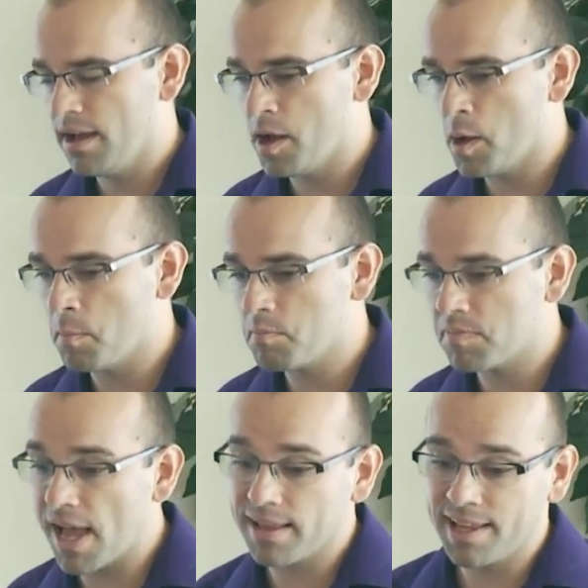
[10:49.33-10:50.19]

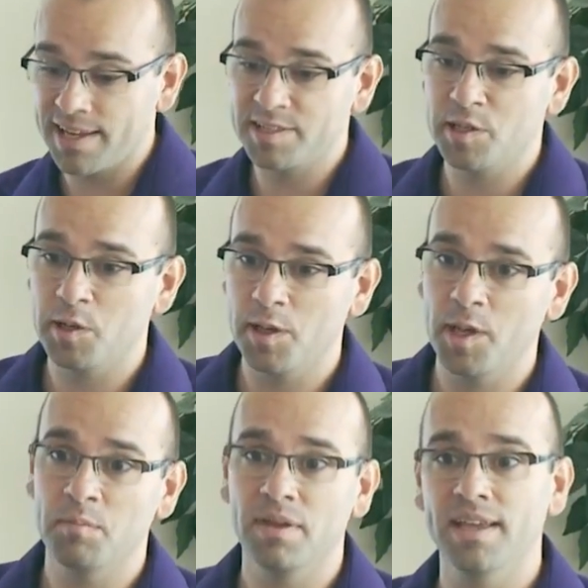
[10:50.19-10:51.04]
That led to
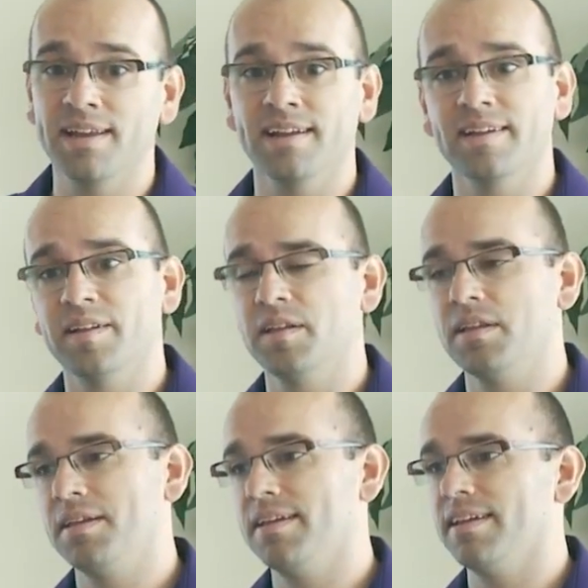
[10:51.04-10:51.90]
him getting
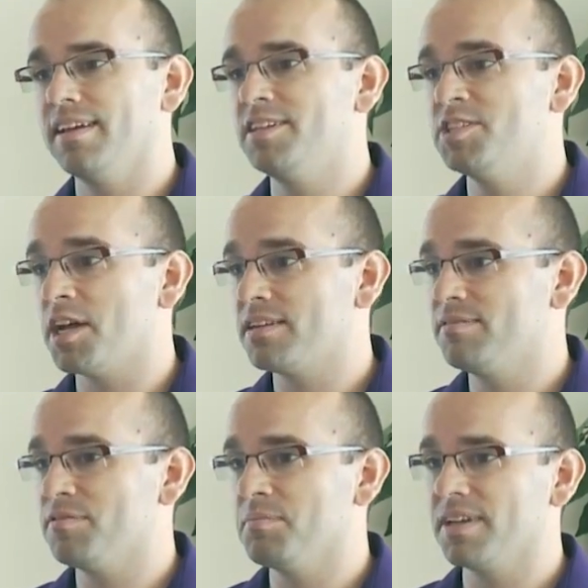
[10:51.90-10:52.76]

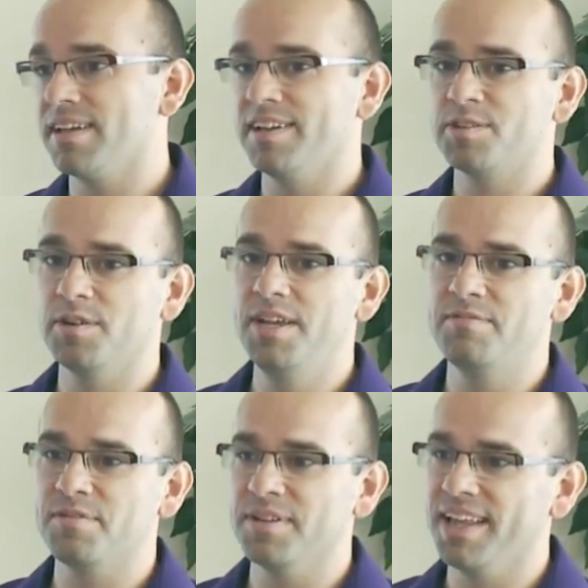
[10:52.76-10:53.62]
ejected from the country
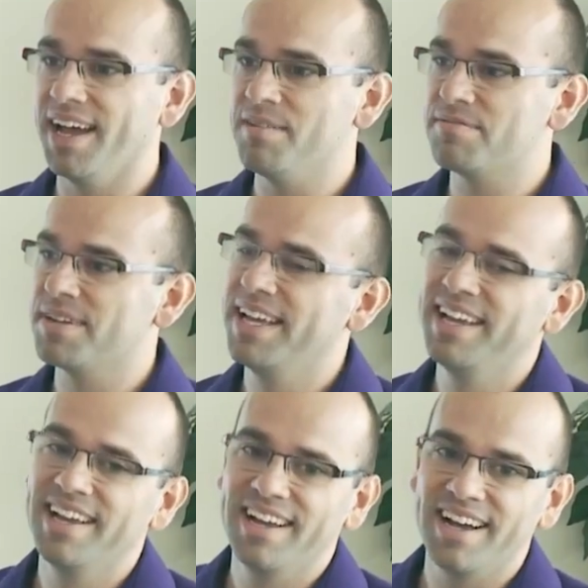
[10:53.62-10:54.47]
for life,
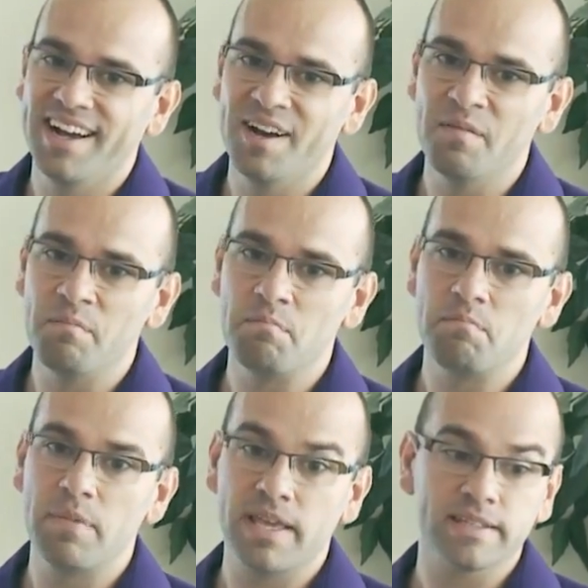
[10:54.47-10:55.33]

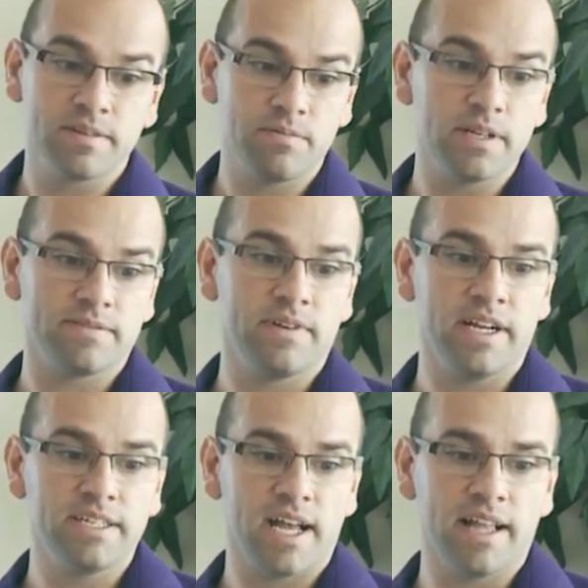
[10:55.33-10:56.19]
because it was
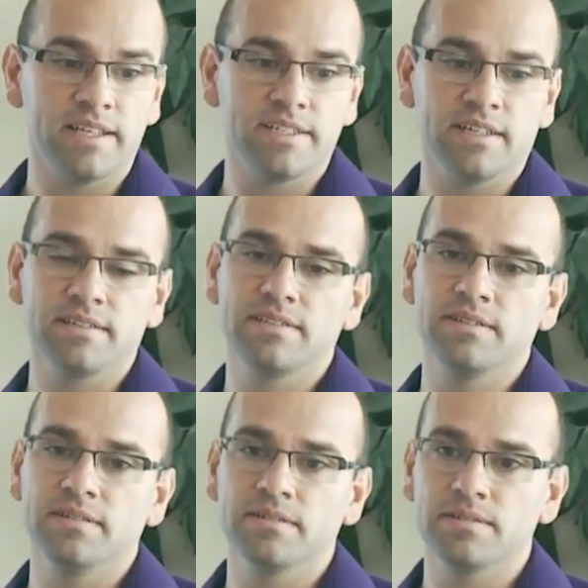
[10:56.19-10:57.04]
very challenging
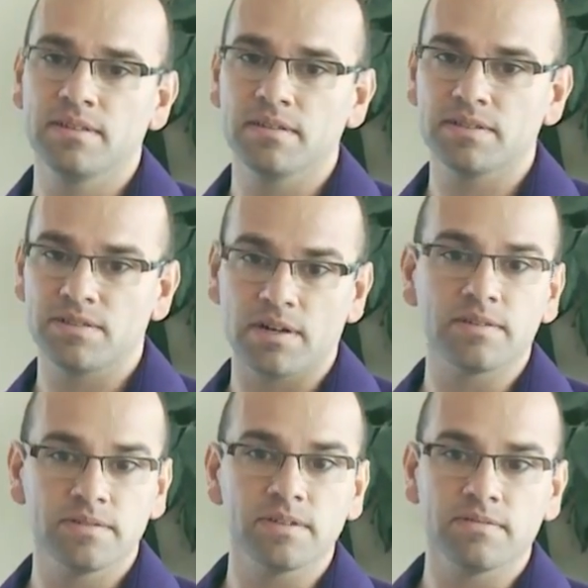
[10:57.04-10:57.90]
to the
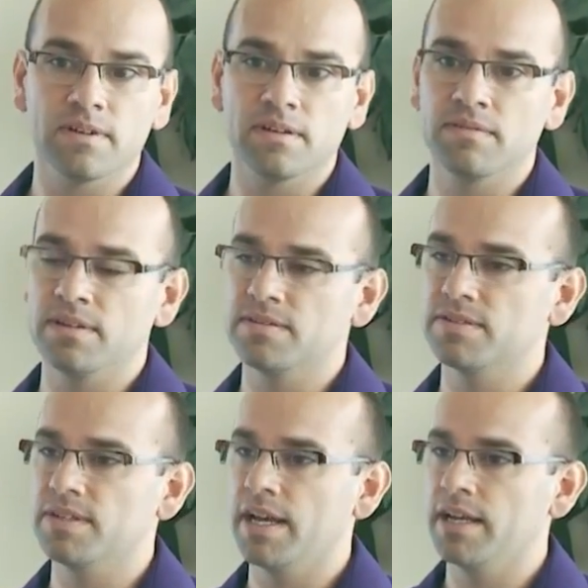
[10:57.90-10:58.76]
structures of their
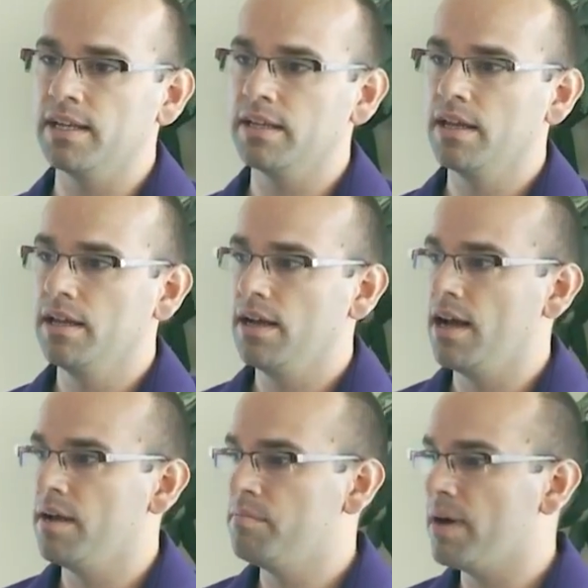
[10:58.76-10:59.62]
society,
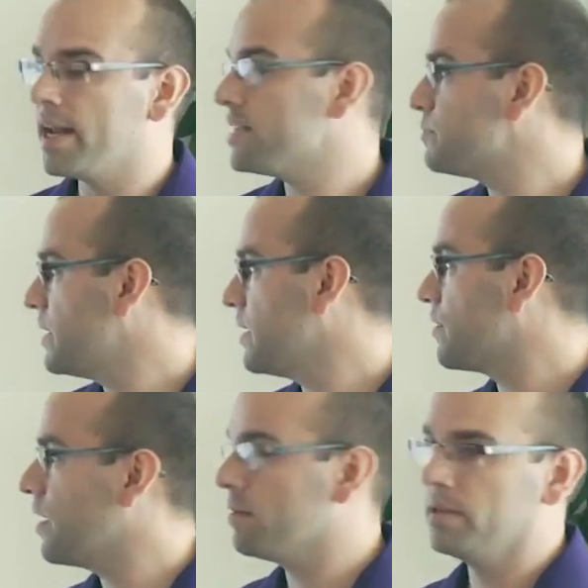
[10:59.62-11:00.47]
but has been
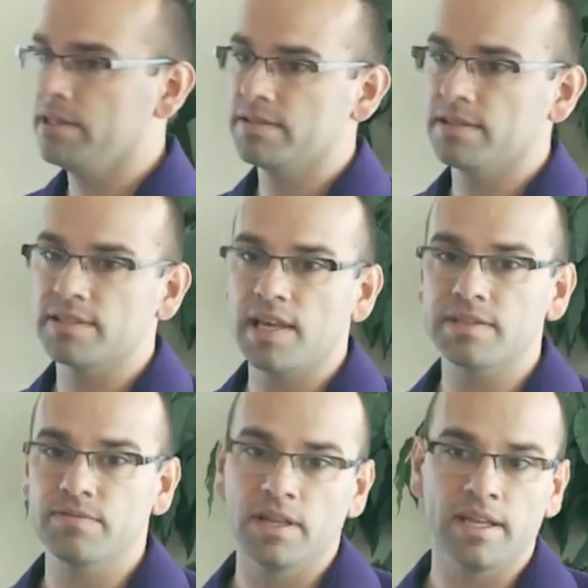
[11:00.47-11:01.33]
incredibly successful.